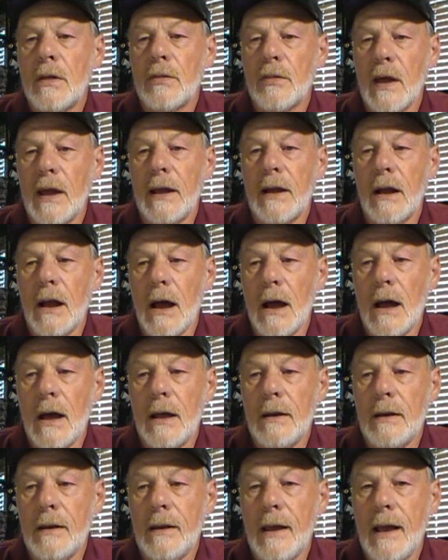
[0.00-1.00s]
Thank
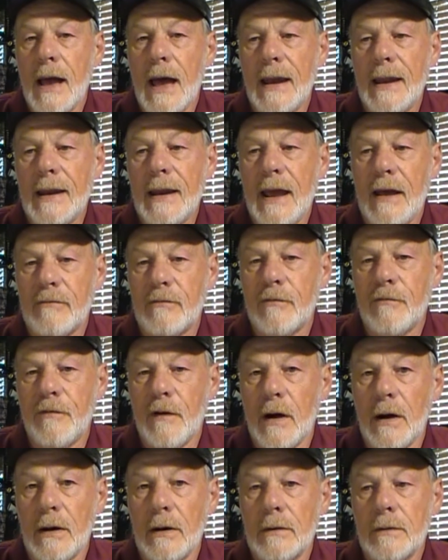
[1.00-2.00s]
God I didn't have to
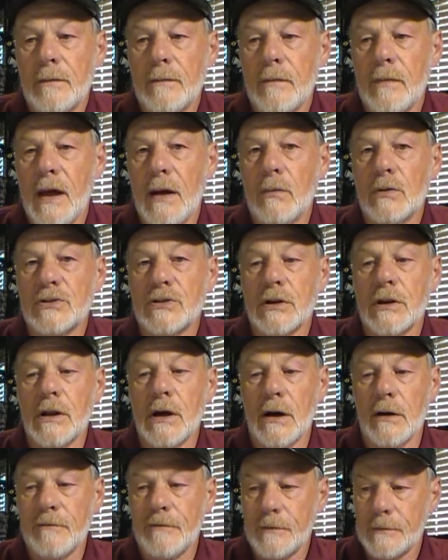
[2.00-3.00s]
fire. That was
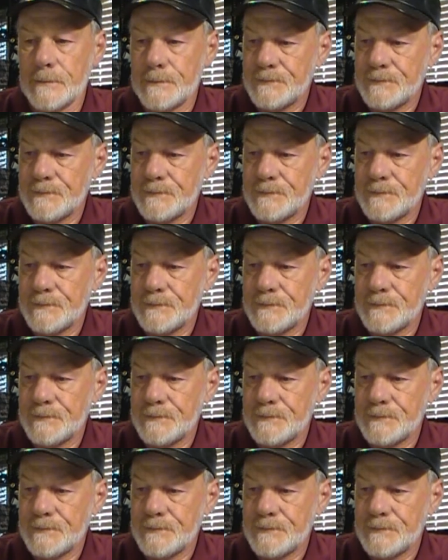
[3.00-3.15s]
enough.